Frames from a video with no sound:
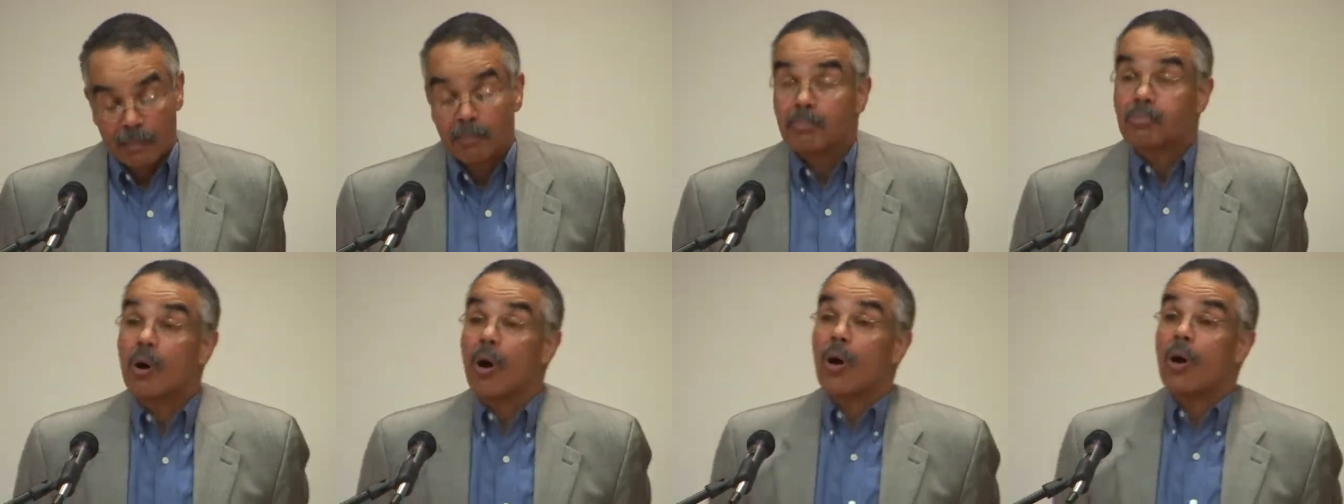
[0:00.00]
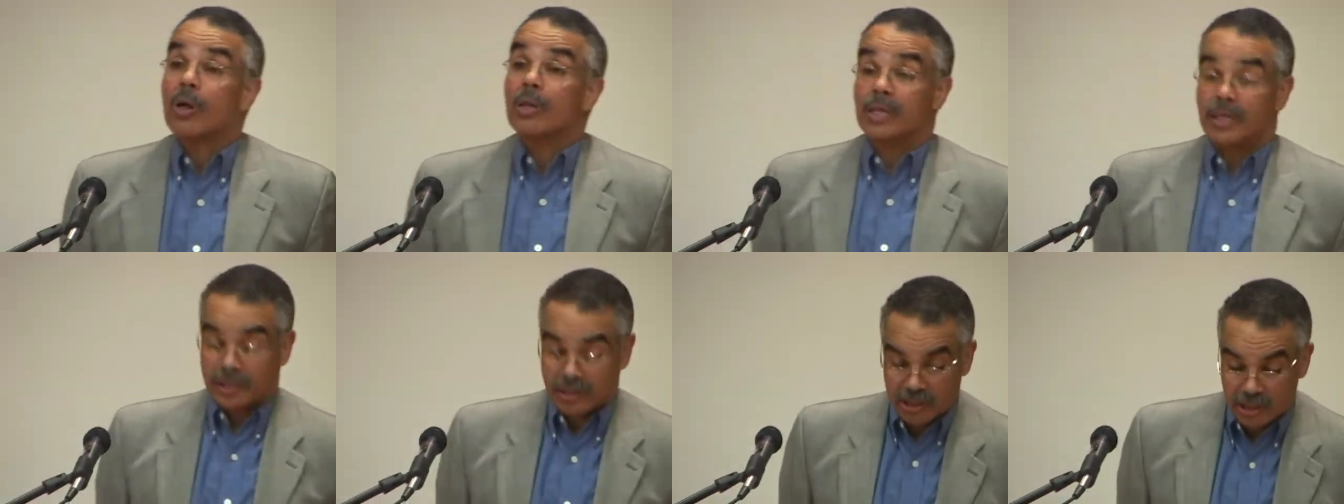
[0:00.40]

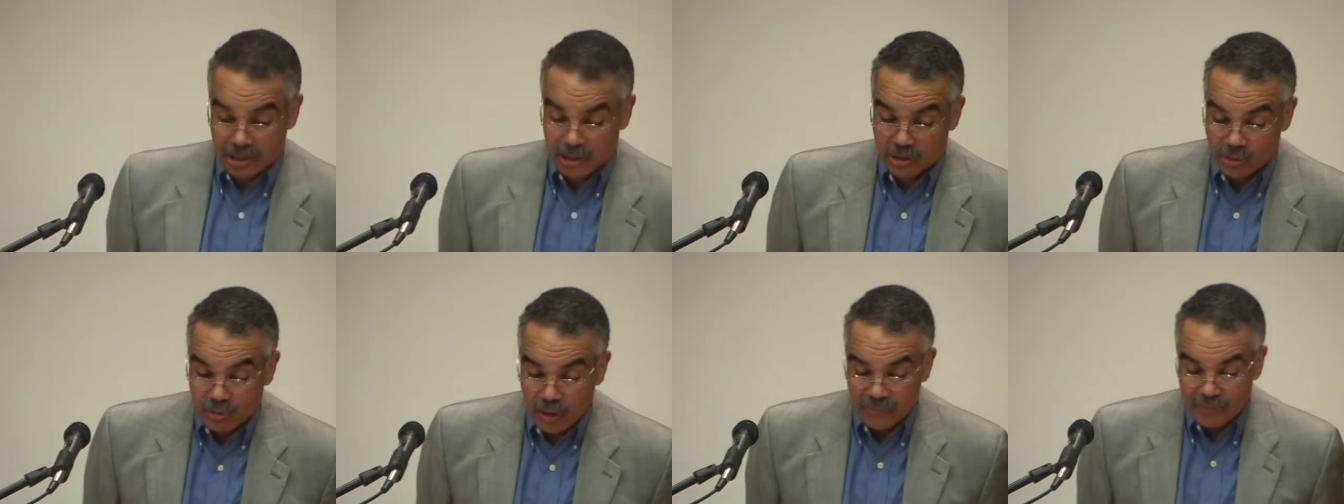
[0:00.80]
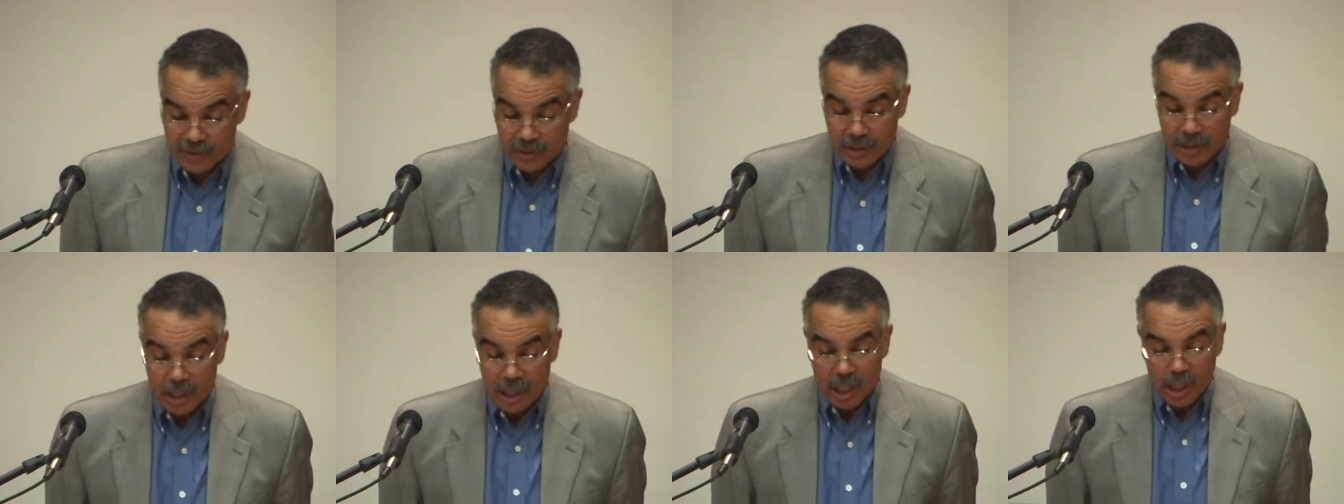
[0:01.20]
Paul had just
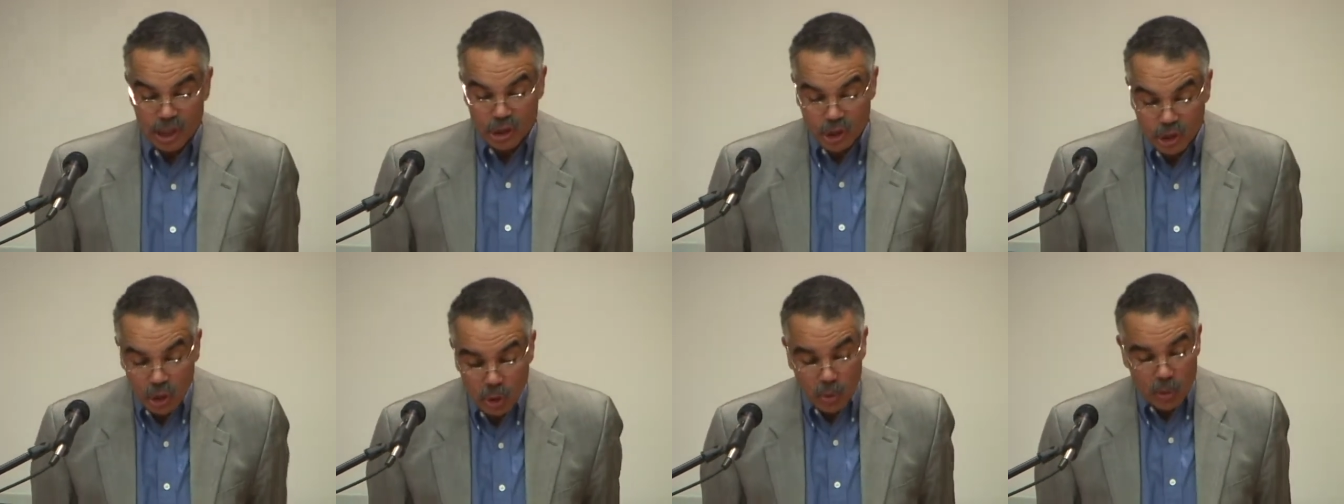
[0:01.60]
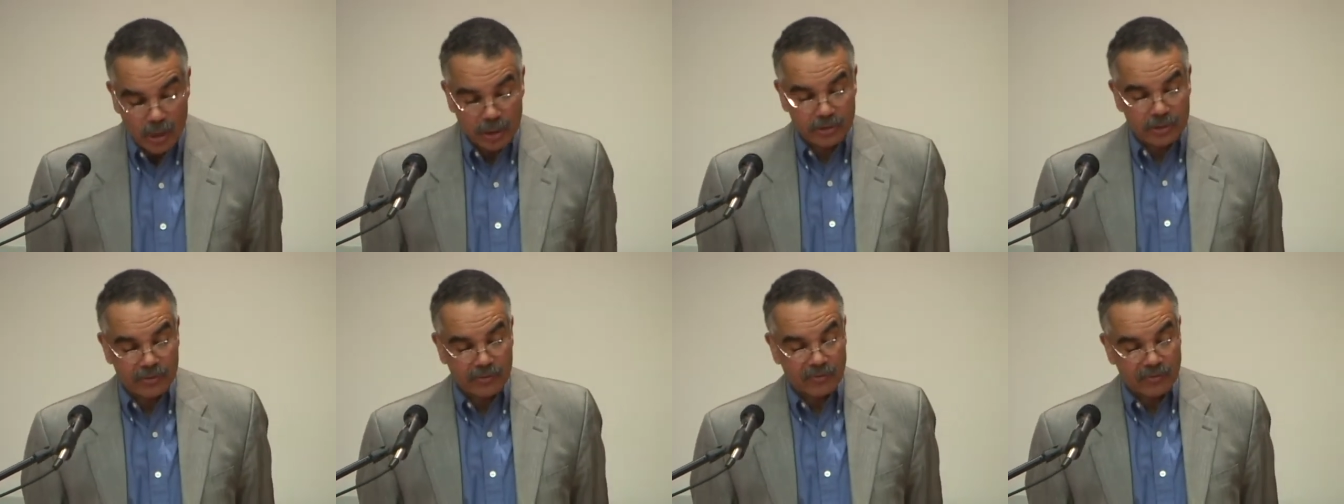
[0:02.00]
driven
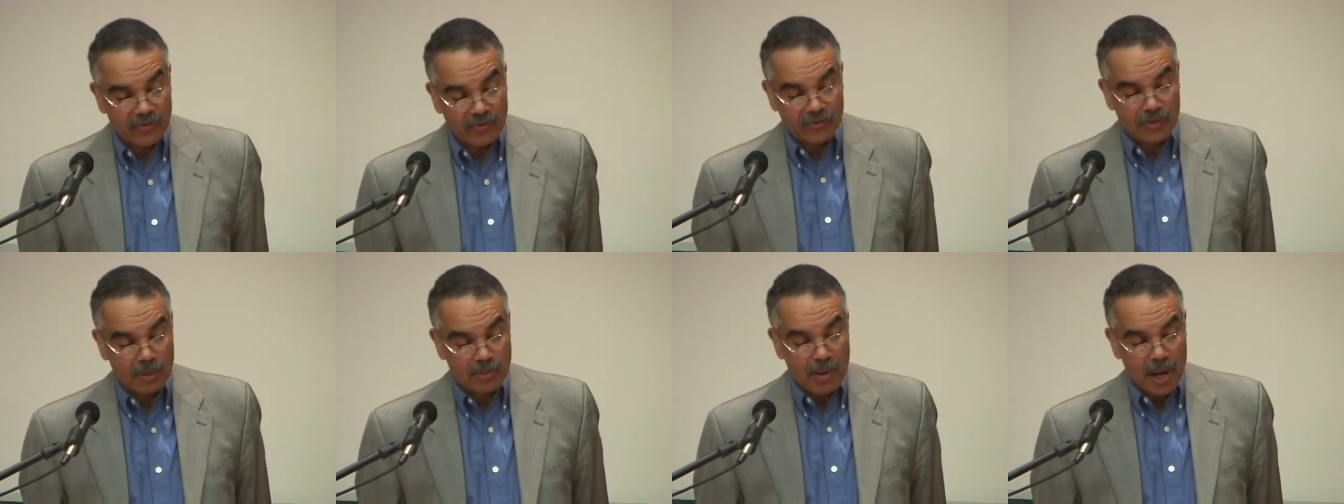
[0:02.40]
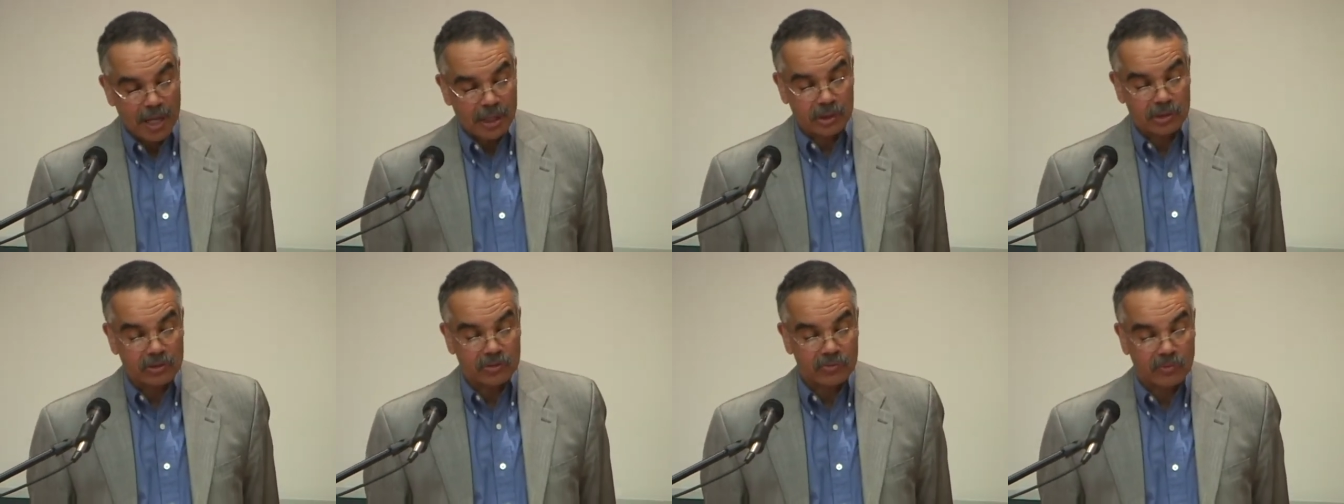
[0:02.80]
250
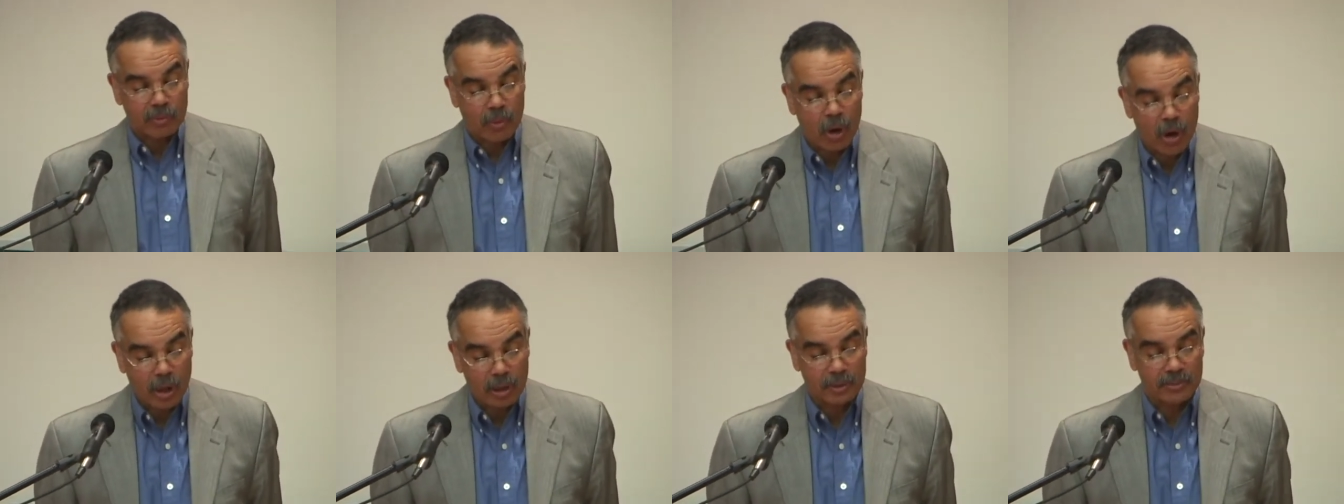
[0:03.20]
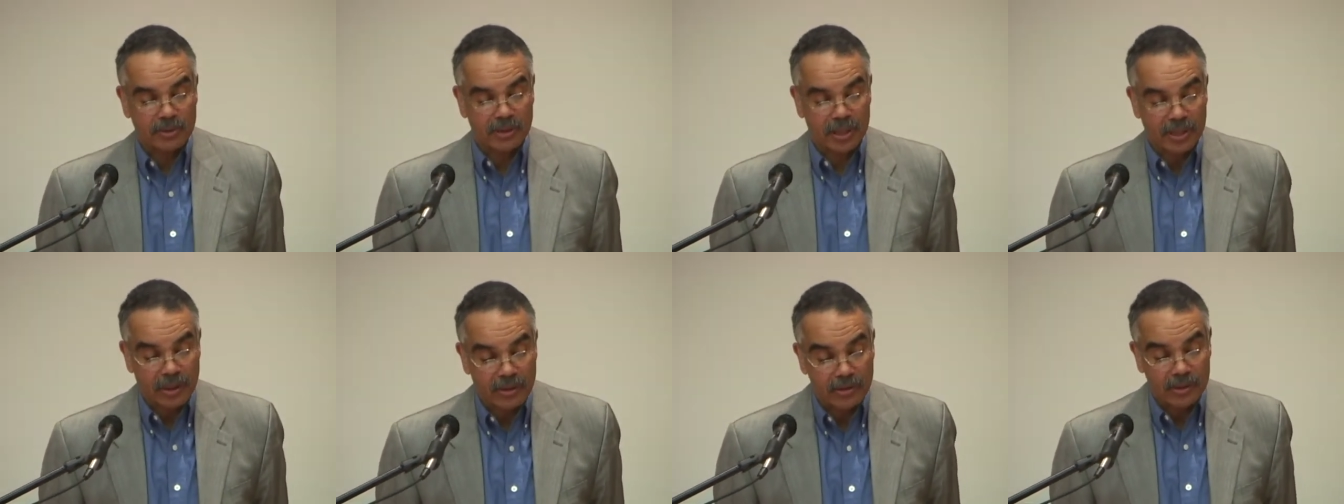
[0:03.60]
miles from Harlem
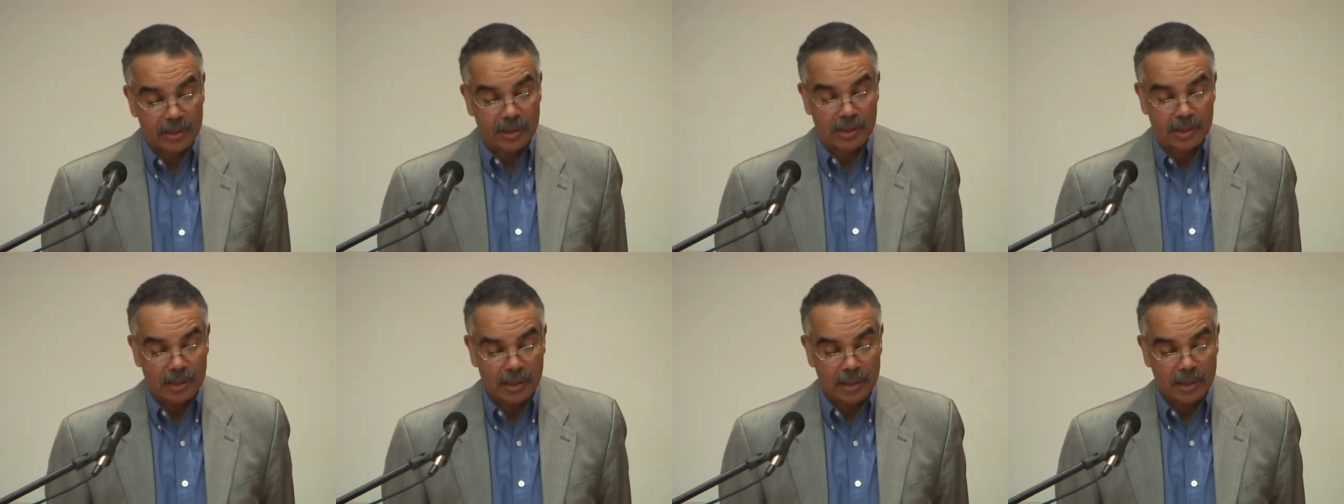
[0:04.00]
to Ithaca,